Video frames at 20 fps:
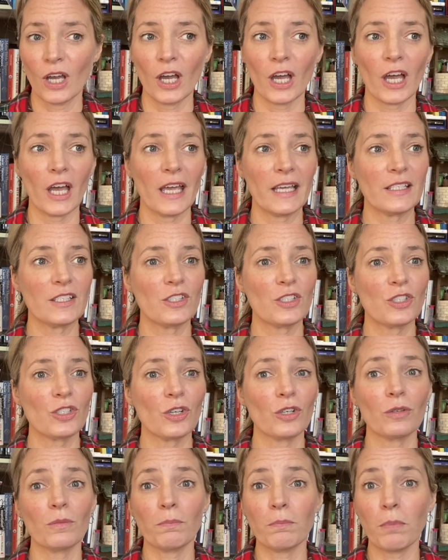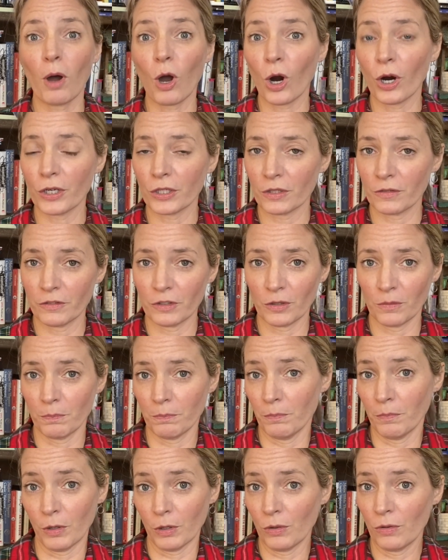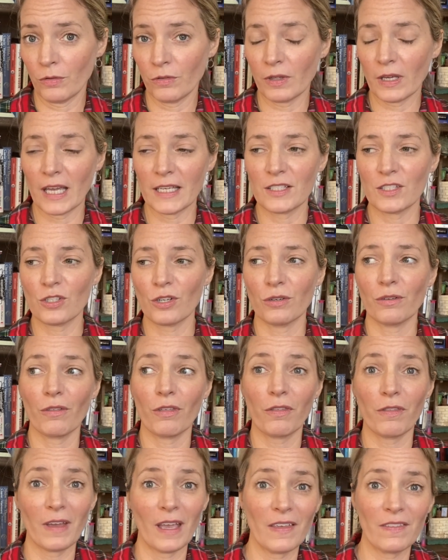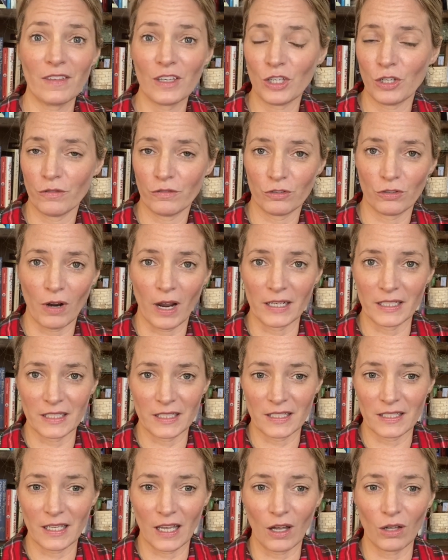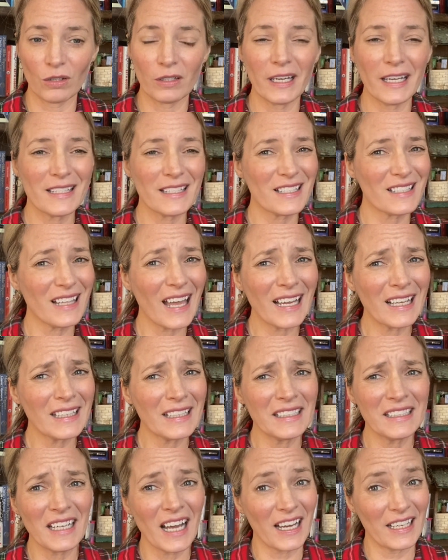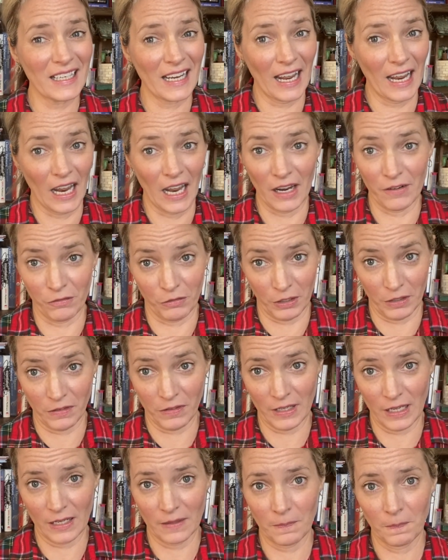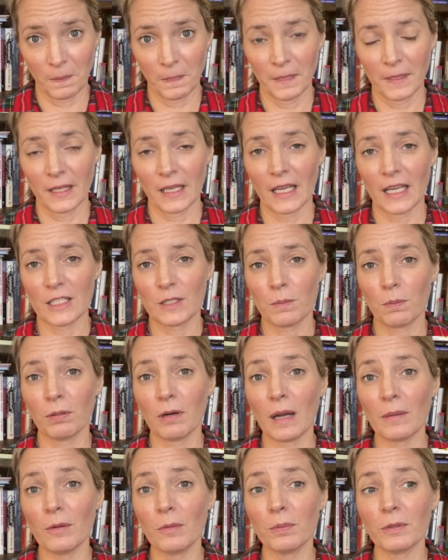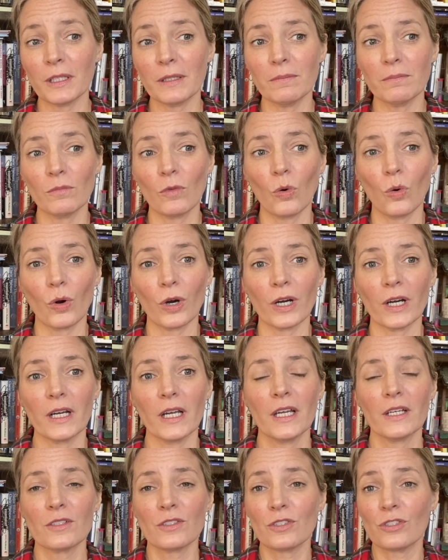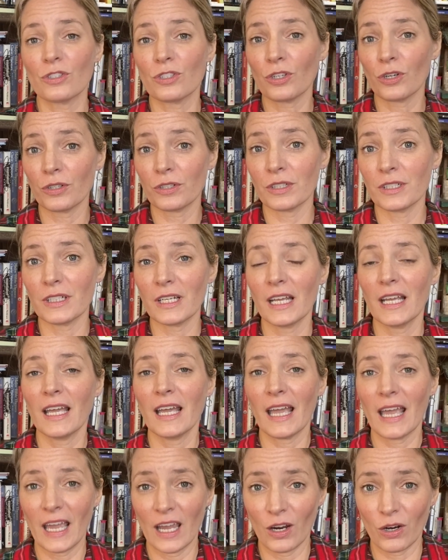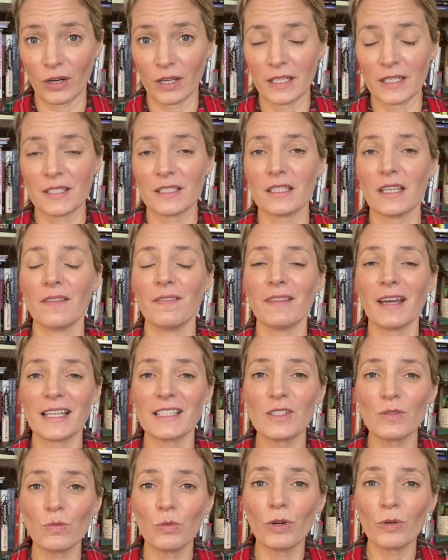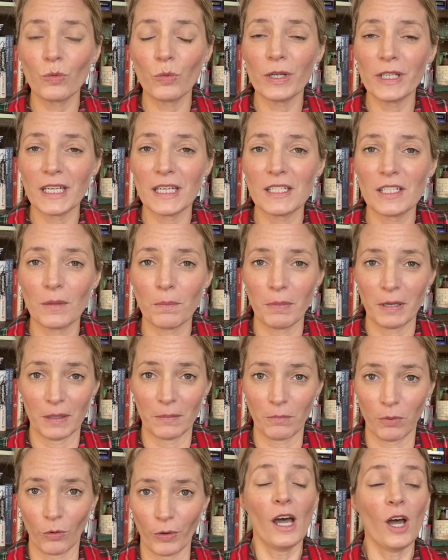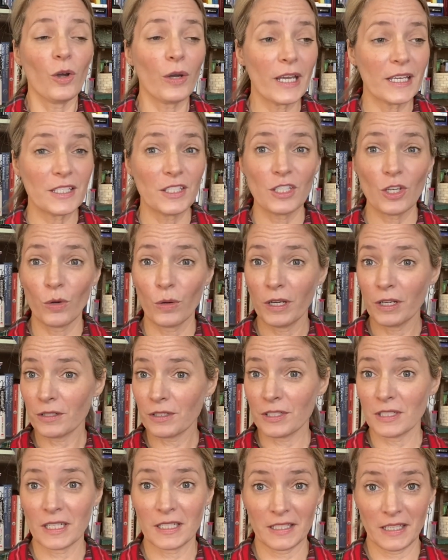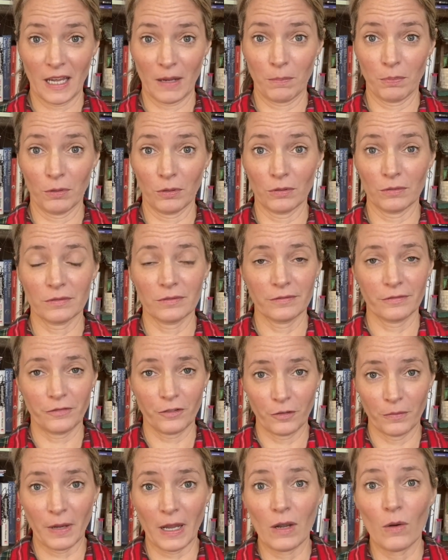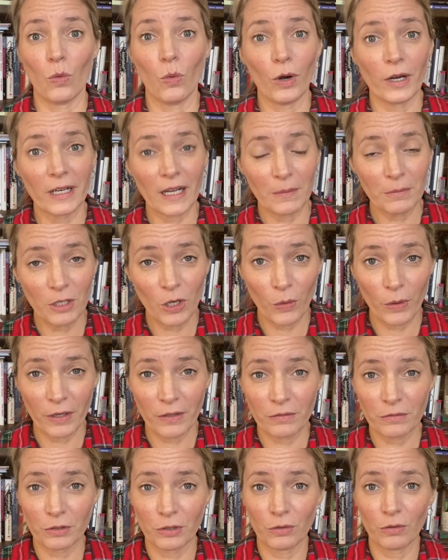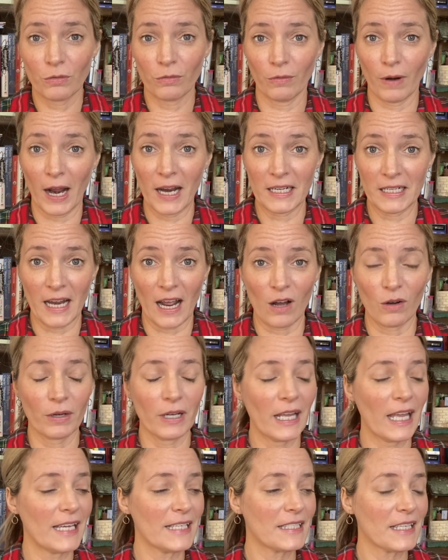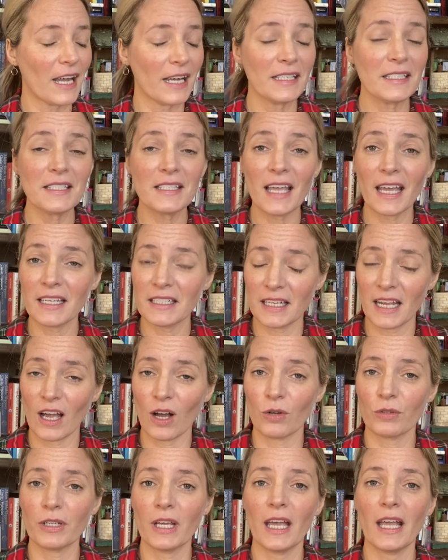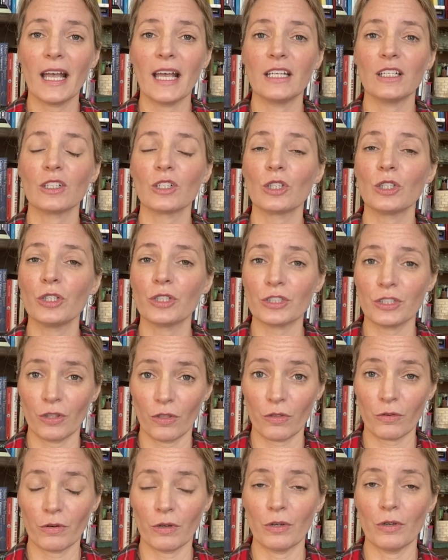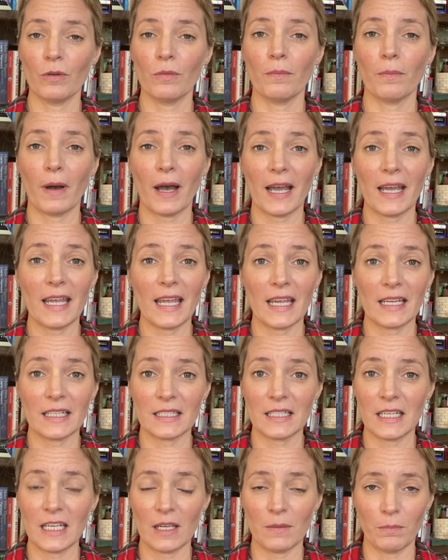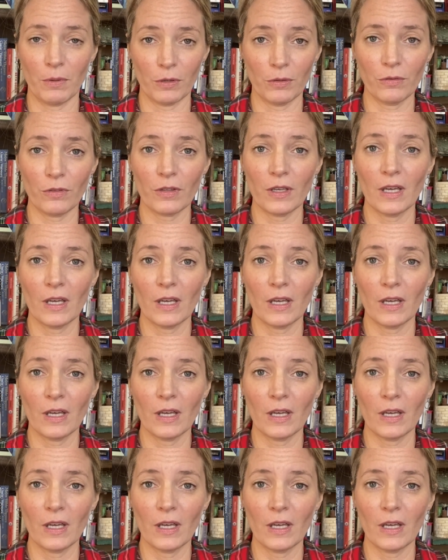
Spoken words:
a certain part of your booth, a certain thing that you've tried to sell. It's likely not everything. It's probably more certain areas, and that's what we need to pinpoint. Okay, so here's an example for me, what I'm going through right now. As I sat down and looked through my antique booth